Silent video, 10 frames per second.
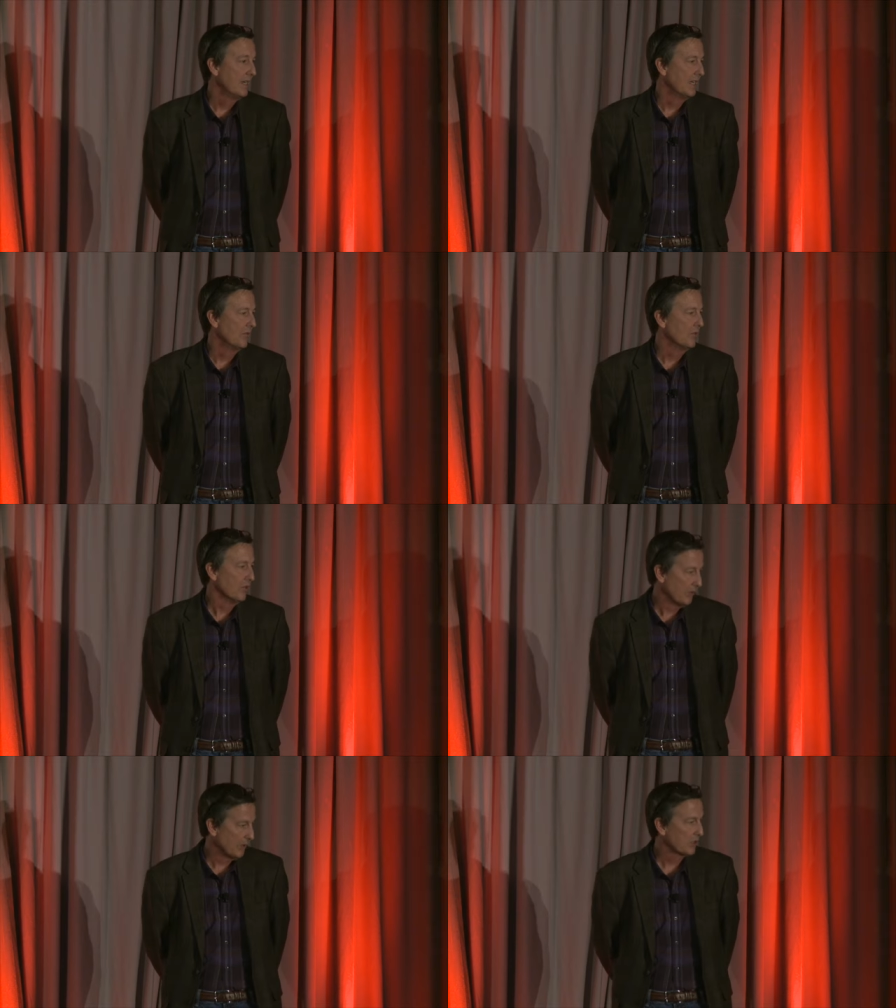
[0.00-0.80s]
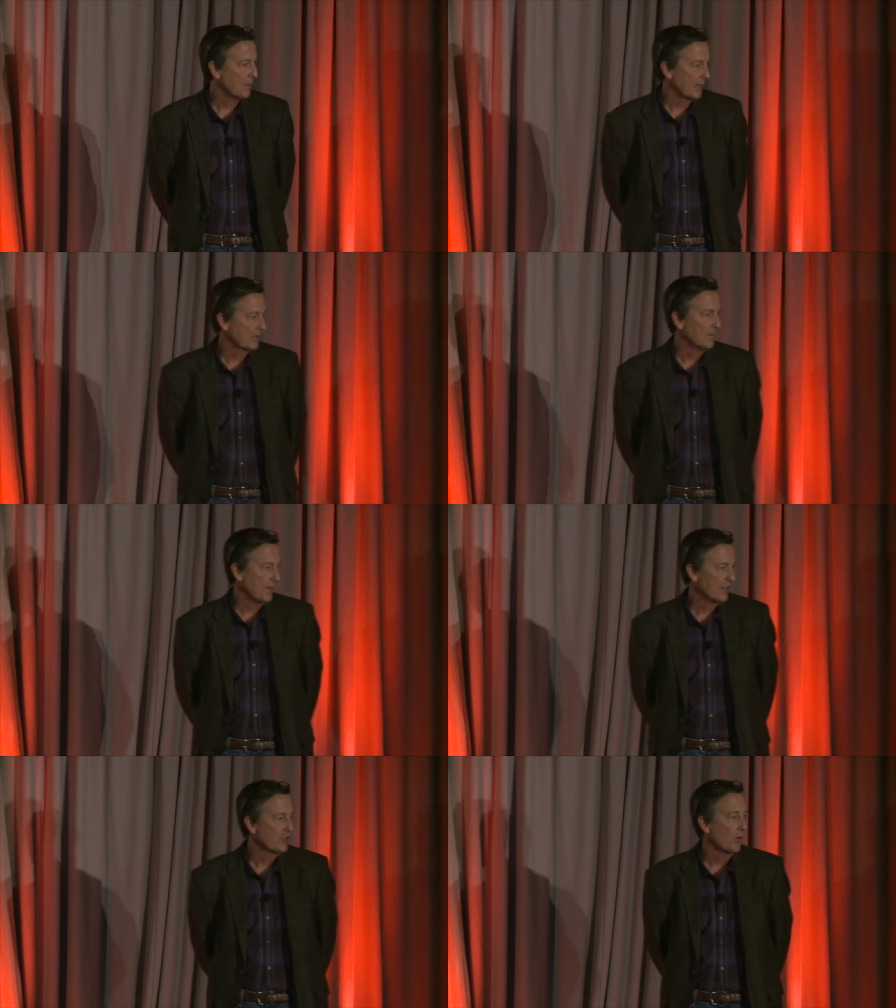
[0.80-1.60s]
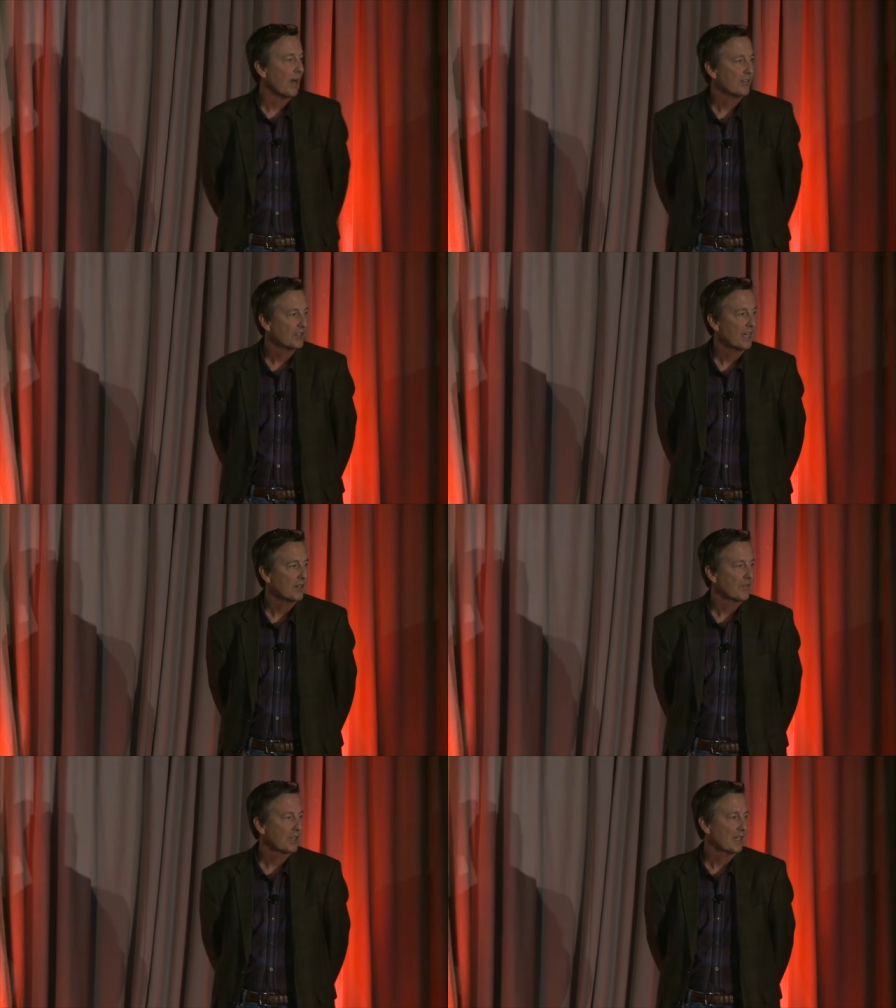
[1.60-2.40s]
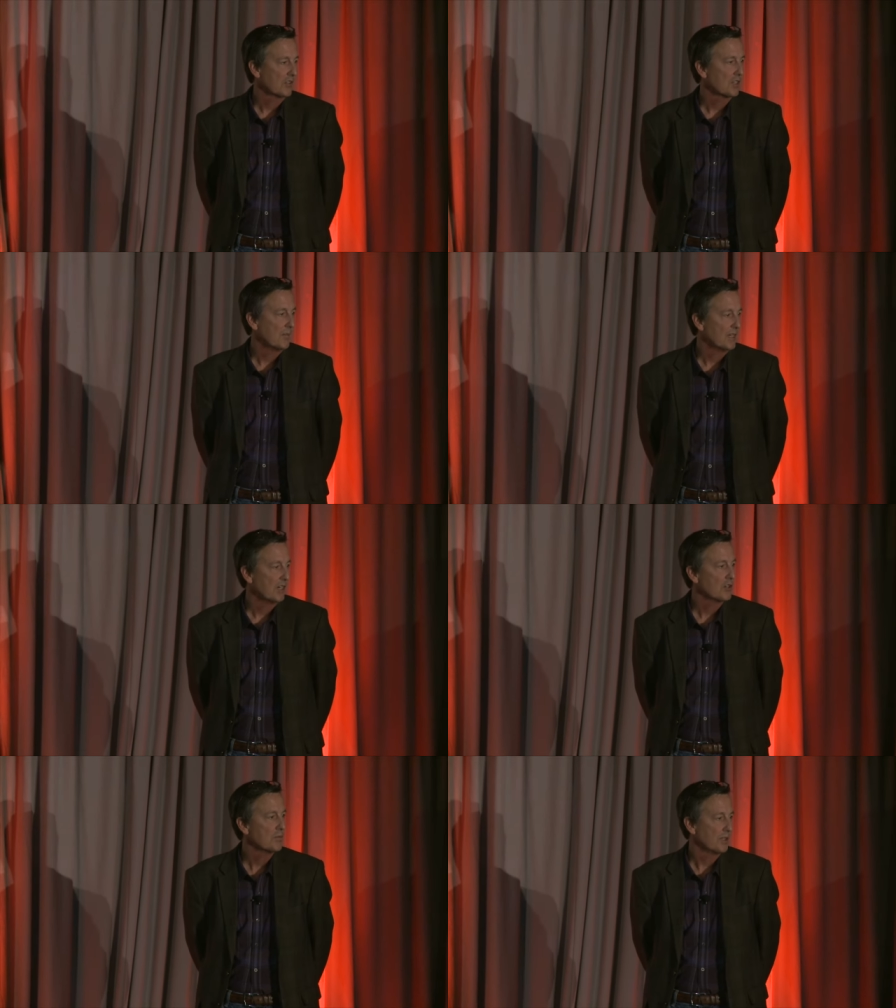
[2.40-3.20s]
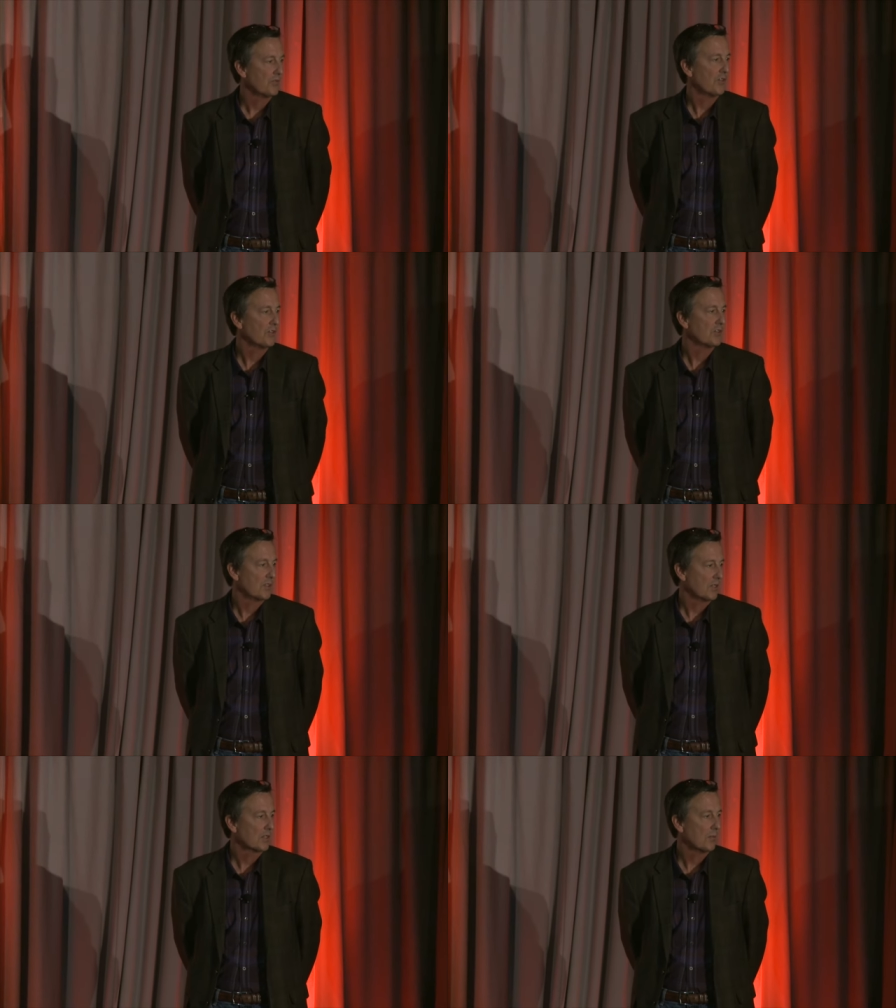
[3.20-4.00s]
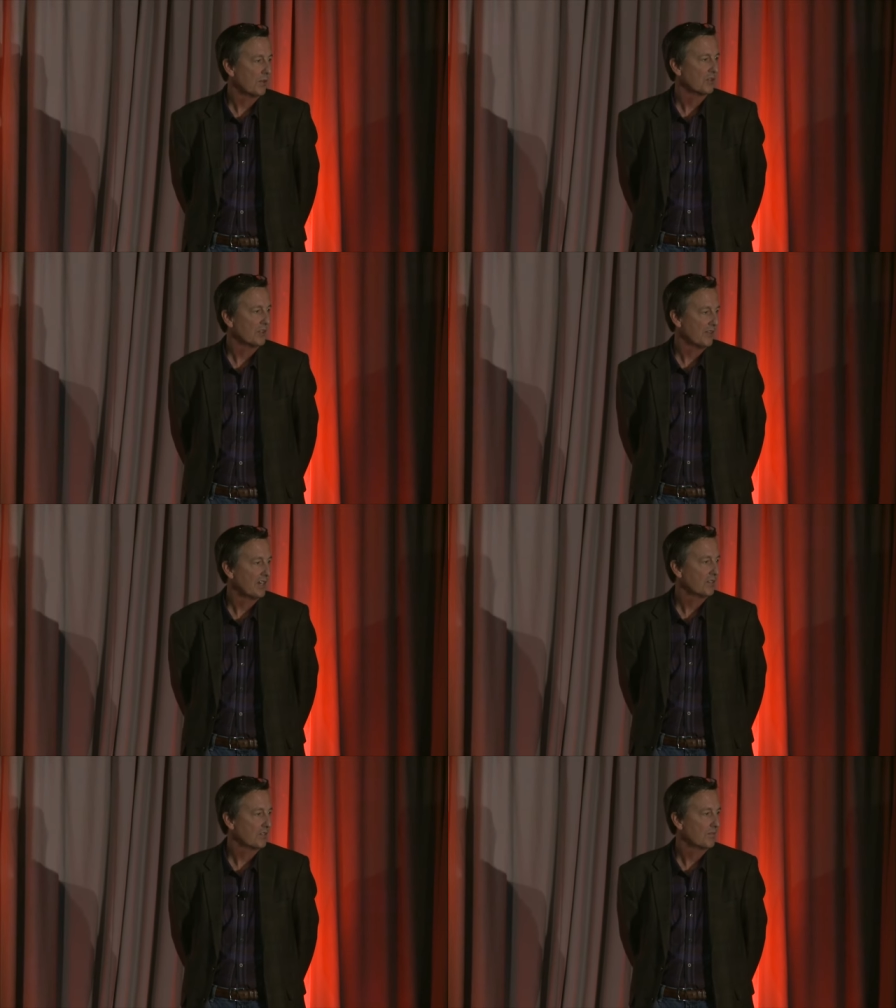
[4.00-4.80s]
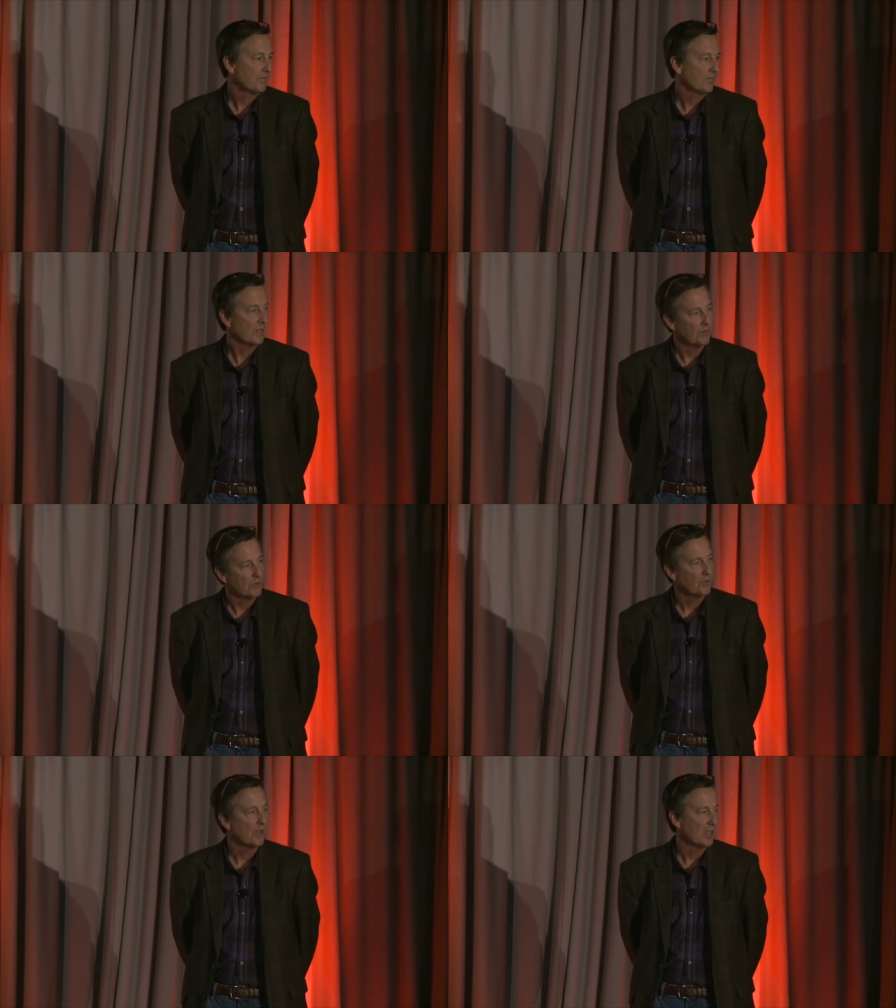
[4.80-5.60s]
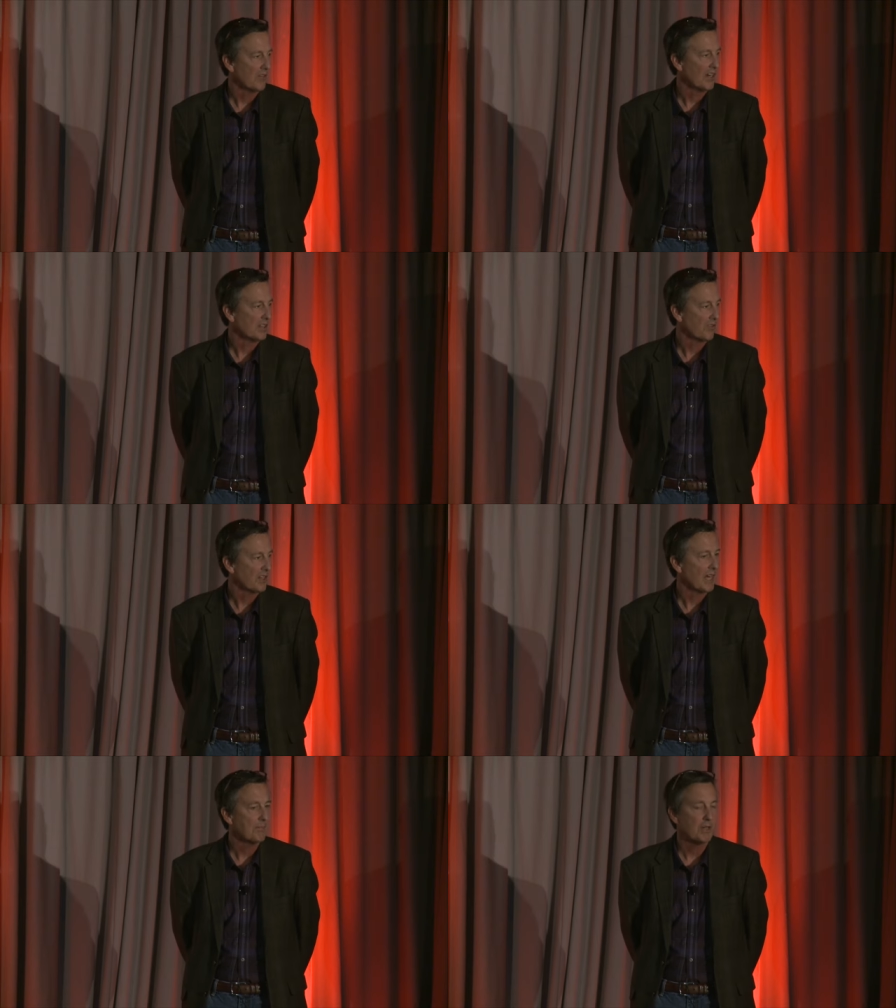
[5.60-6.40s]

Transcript: And then we'll, we'll expect to miniaturize that over the next coming years, but the first uh, commercial device that we'll have out there for that.